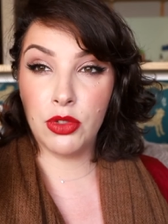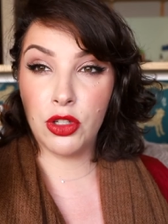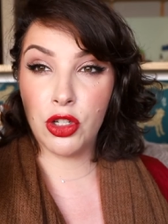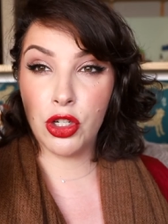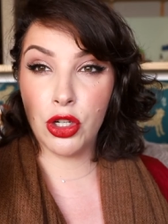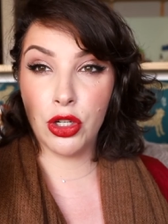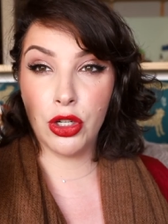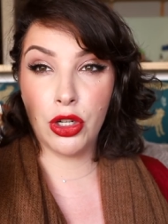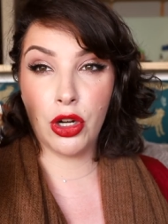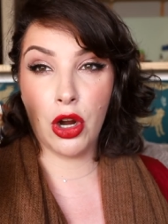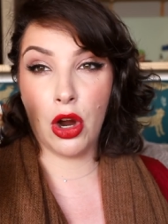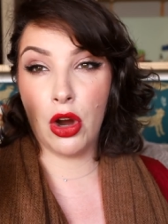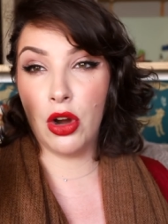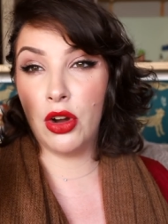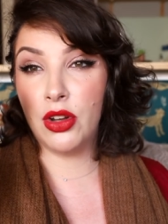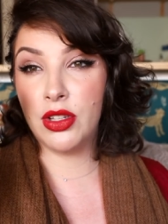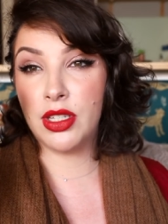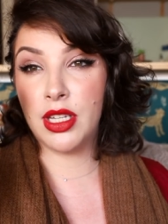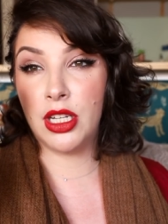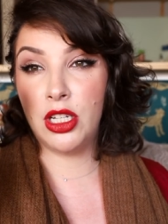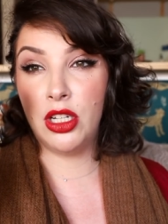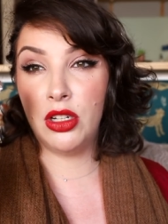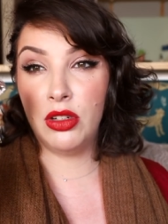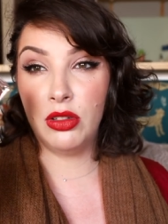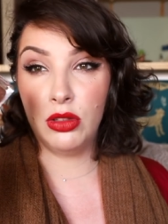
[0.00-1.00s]
two
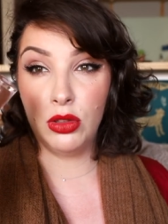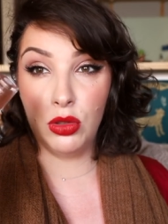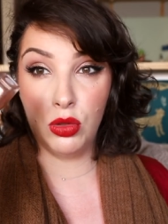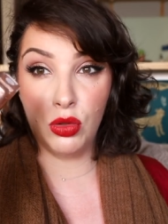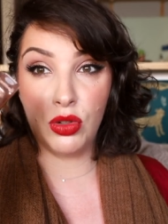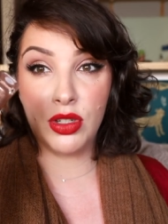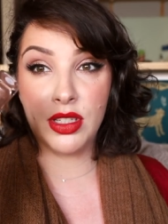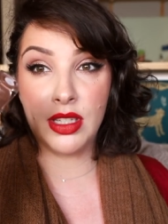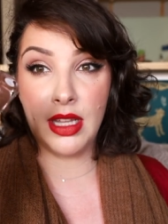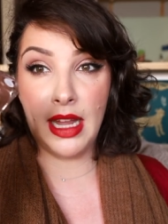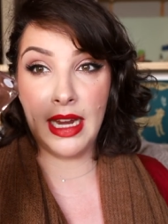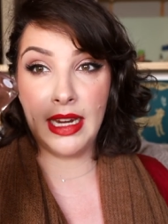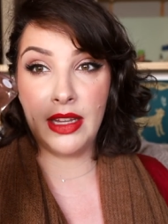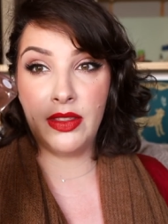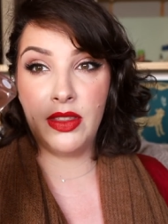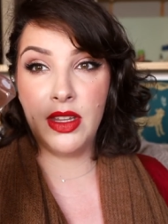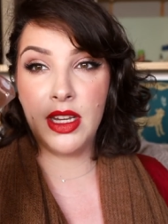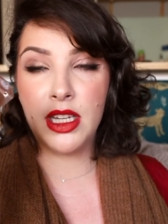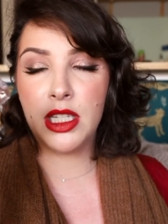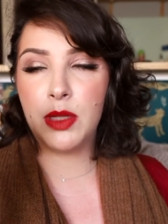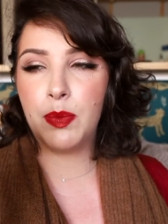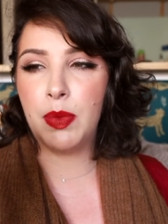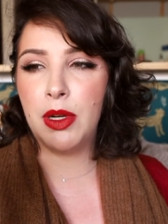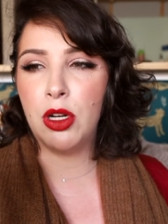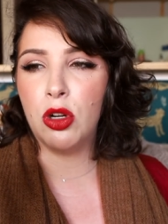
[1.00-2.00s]
coats, and it looks like
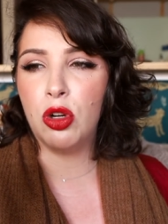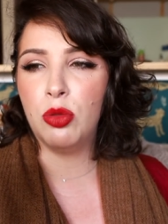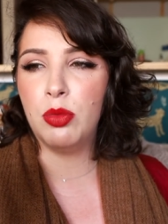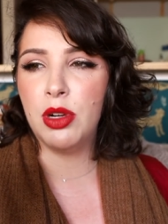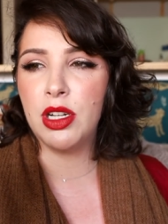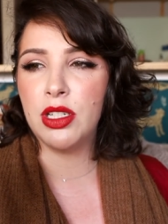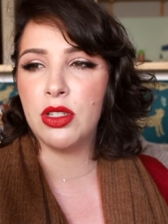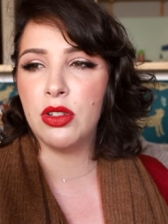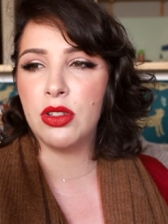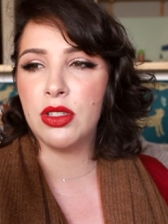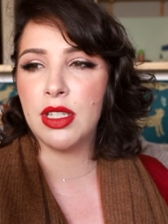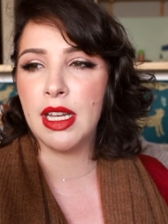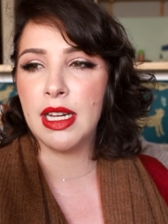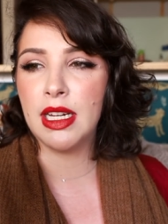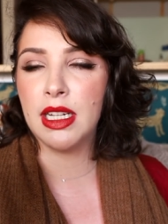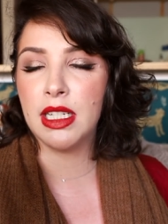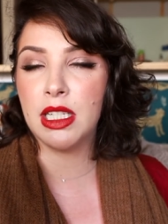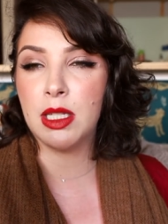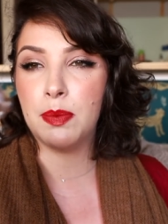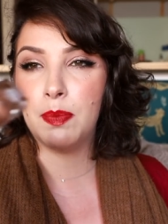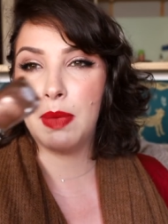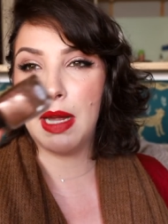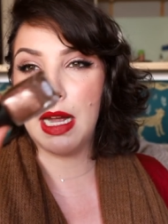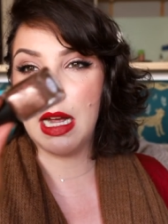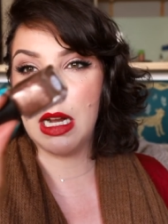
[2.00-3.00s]
this, but it almost looks like a
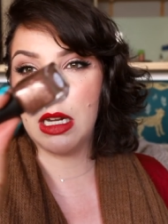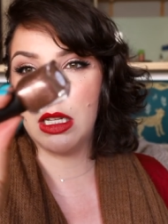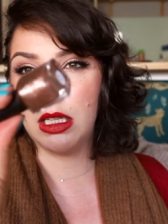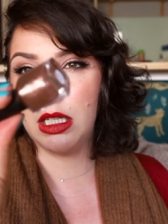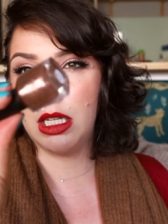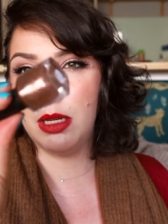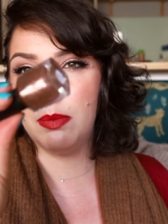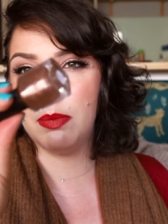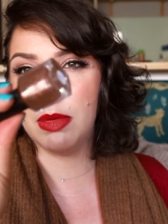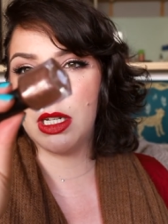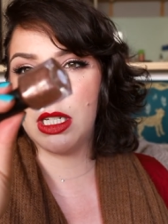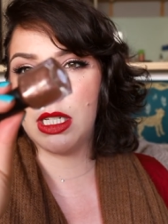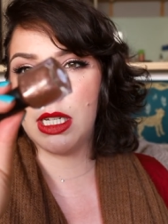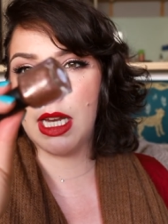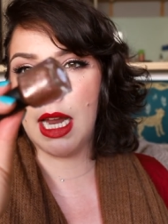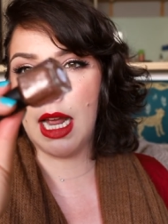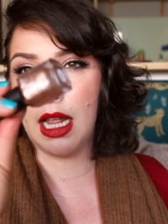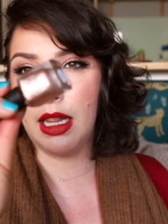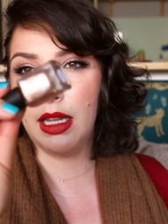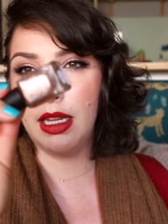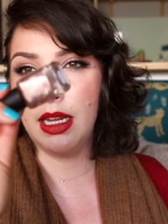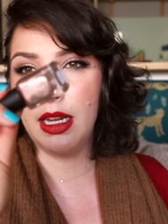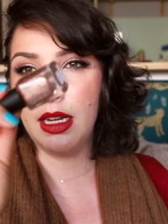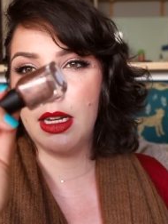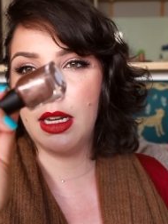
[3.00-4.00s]
sparkly
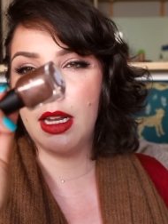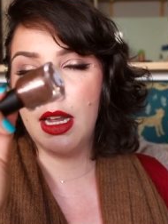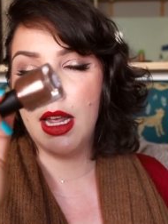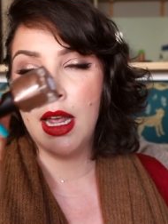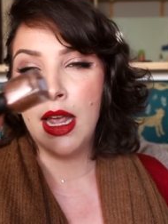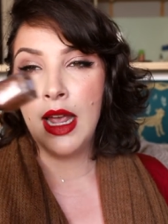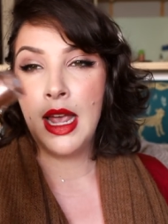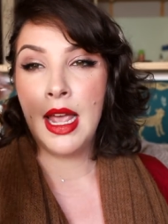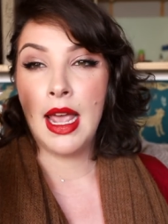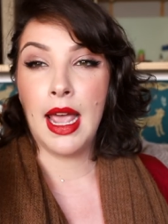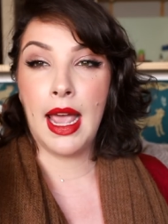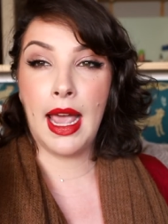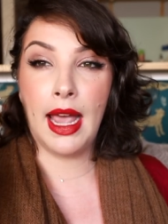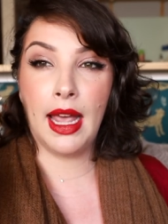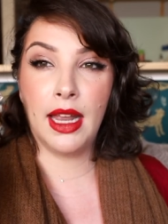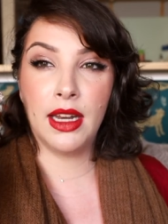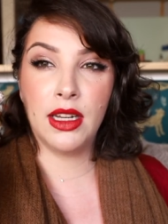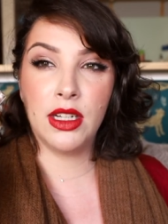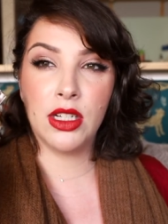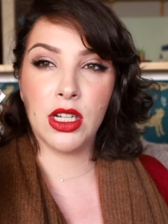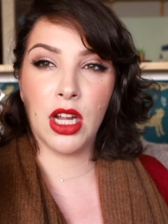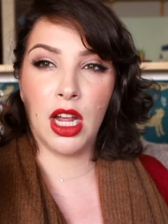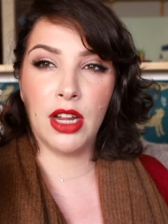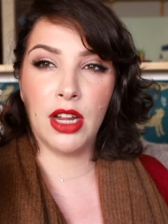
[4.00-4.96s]
metallic. And